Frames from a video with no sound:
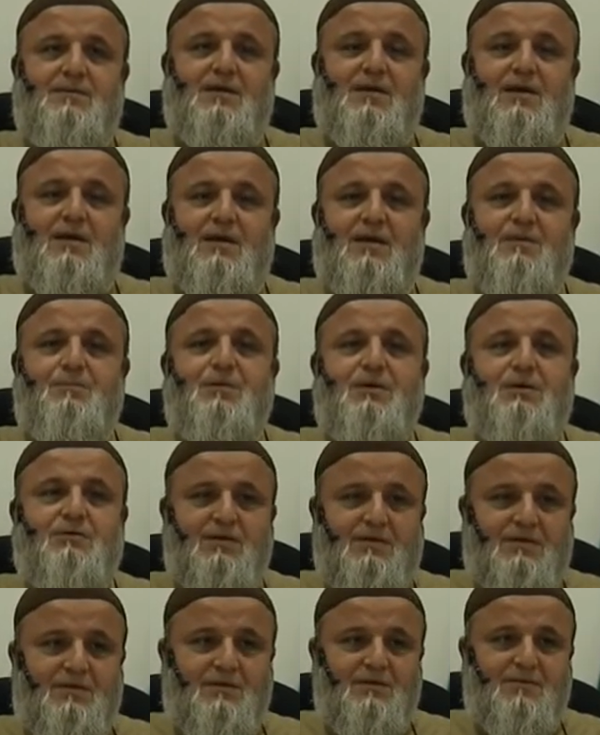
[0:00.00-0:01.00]
a
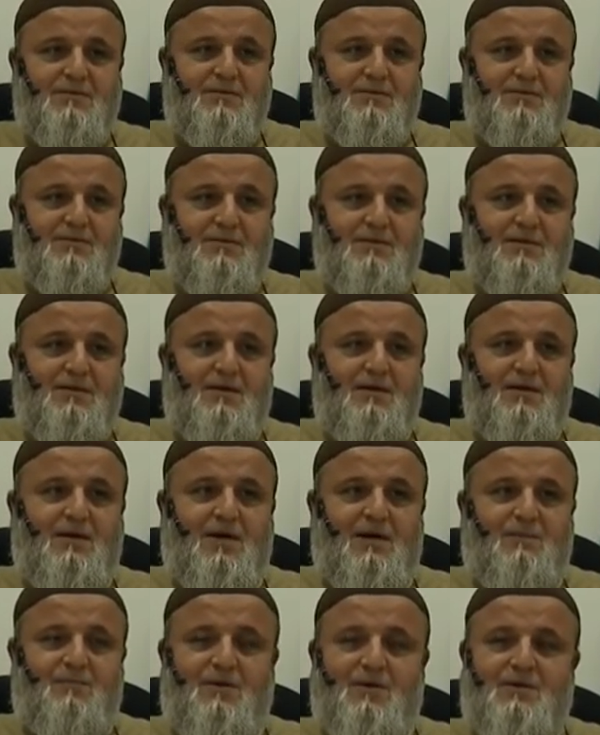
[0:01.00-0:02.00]
hypocrite,
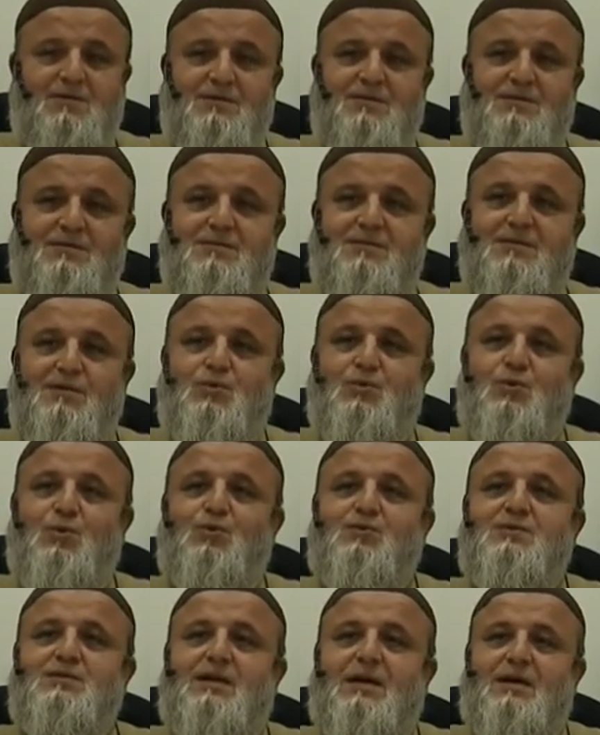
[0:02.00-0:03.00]
A person who
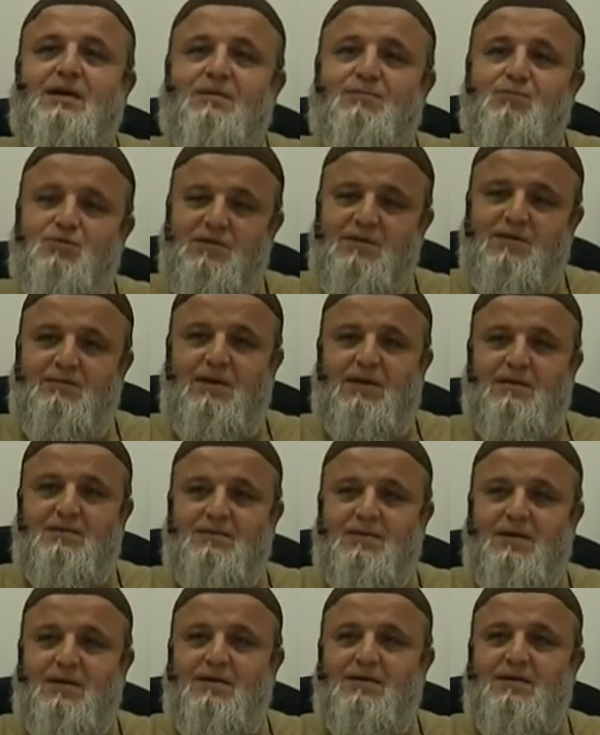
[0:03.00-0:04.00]
looks like a Muslim
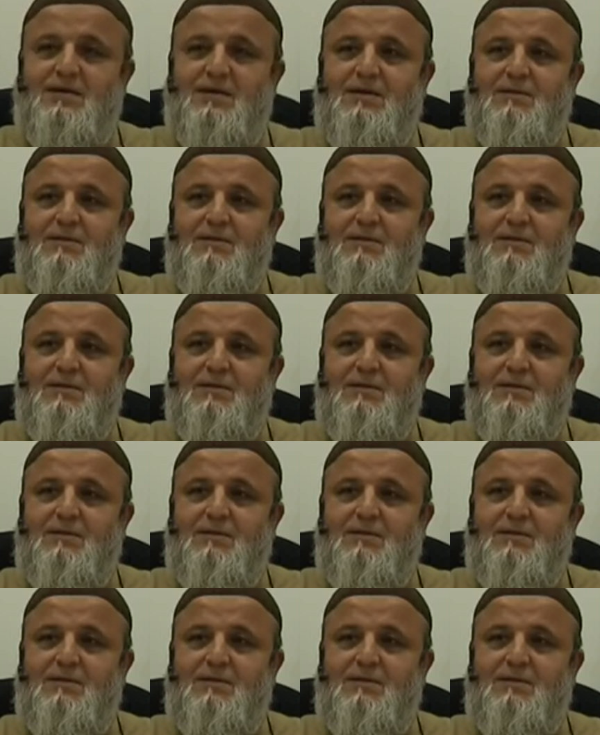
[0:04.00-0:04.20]
outside,